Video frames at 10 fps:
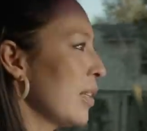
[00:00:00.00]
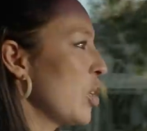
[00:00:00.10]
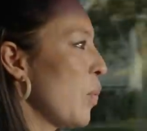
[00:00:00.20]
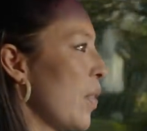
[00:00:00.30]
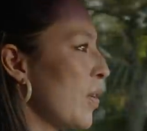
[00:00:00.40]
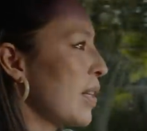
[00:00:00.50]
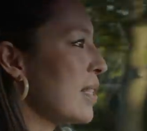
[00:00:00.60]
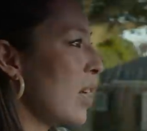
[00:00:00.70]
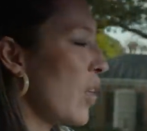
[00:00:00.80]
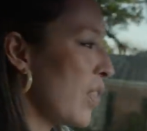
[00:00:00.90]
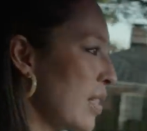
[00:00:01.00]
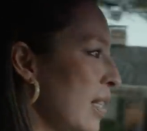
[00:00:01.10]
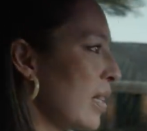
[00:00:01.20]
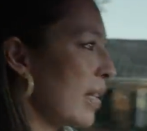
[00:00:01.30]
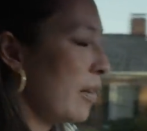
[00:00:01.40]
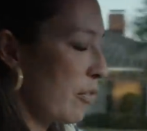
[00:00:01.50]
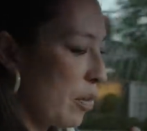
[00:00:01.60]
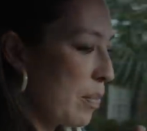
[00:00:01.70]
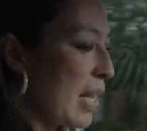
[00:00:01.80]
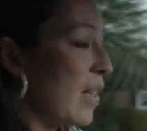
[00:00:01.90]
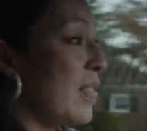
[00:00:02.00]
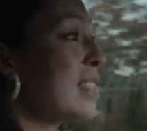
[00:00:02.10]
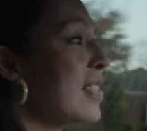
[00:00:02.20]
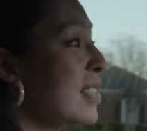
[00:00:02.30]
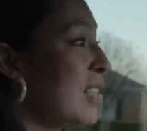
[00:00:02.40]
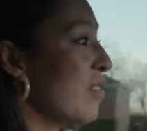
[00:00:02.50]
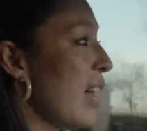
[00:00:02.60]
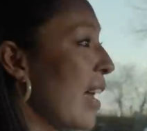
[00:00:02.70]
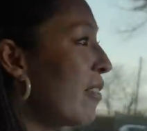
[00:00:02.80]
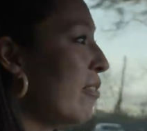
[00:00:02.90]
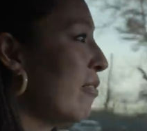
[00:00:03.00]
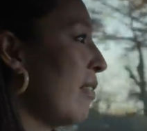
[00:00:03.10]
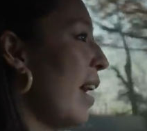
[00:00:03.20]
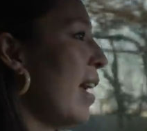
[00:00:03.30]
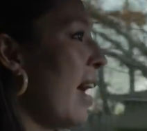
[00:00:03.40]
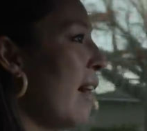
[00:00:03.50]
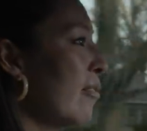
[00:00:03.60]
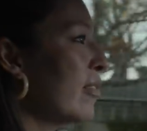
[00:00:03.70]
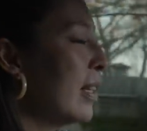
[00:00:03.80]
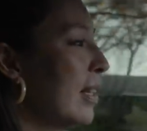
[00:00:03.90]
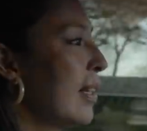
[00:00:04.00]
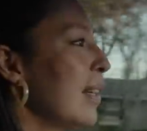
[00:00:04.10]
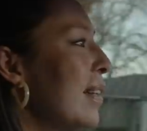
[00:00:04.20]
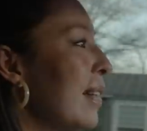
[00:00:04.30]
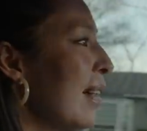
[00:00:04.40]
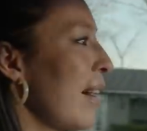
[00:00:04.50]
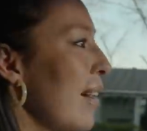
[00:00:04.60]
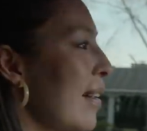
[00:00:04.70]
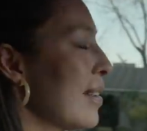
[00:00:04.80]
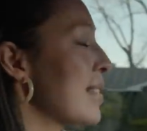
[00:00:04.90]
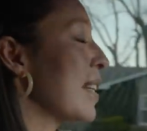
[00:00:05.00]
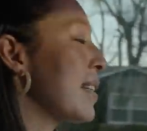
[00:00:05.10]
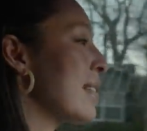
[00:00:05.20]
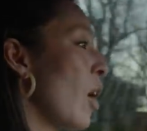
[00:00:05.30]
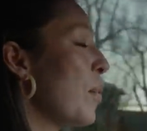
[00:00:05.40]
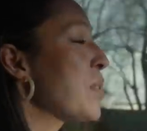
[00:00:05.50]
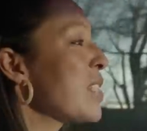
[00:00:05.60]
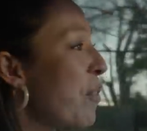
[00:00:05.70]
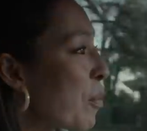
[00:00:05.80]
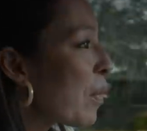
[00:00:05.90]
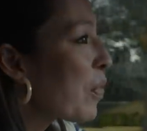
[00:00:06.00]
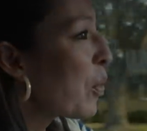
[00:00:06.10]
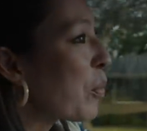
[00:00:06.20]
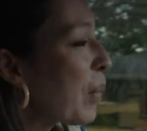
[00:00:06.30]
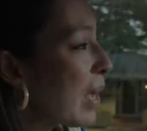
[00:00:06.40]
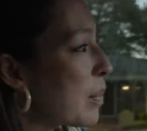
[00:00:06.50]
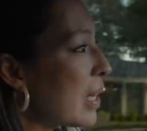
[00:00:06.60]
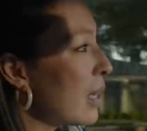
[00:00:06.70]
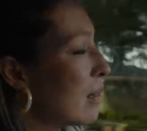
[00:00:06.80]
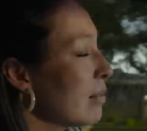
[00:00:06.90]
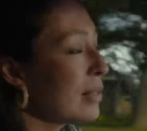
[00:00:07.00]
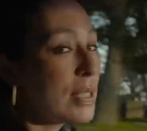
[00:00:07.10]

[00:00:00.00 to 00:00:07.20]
You know, whether it's authentically for me in this season of life, I have a six, almost seven month old baby.